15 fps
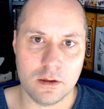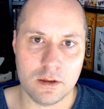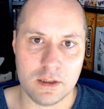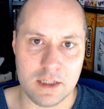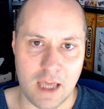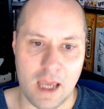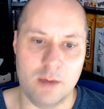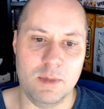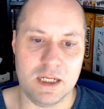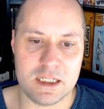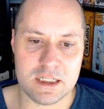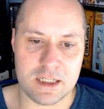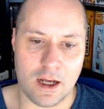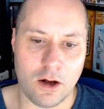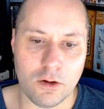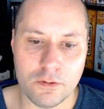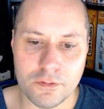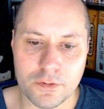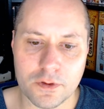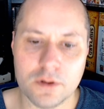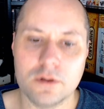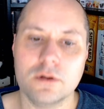game itself
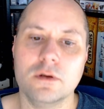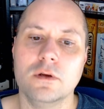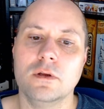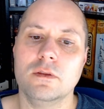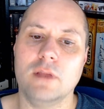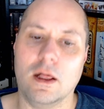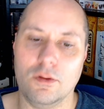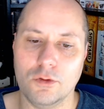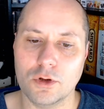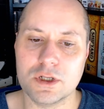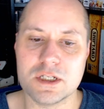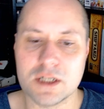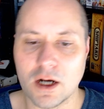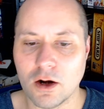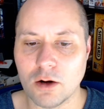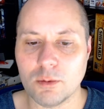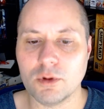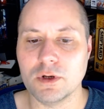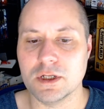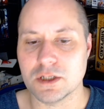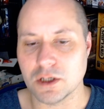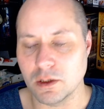that looks terrible,
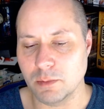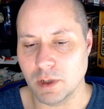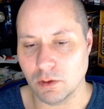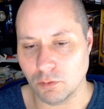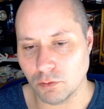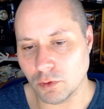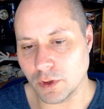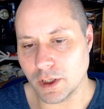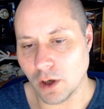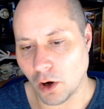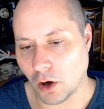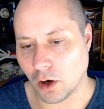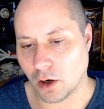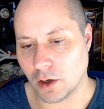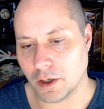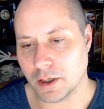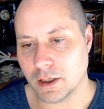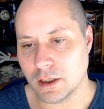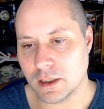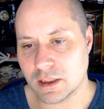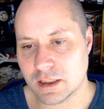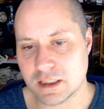it's going to be a really hard
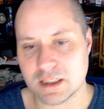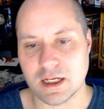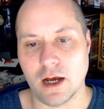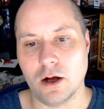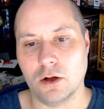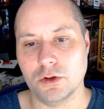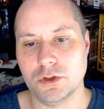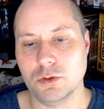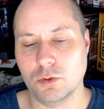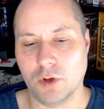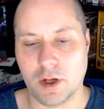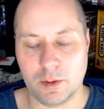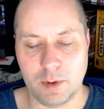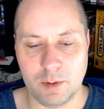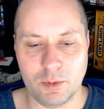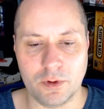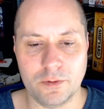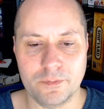sell to a lot of people.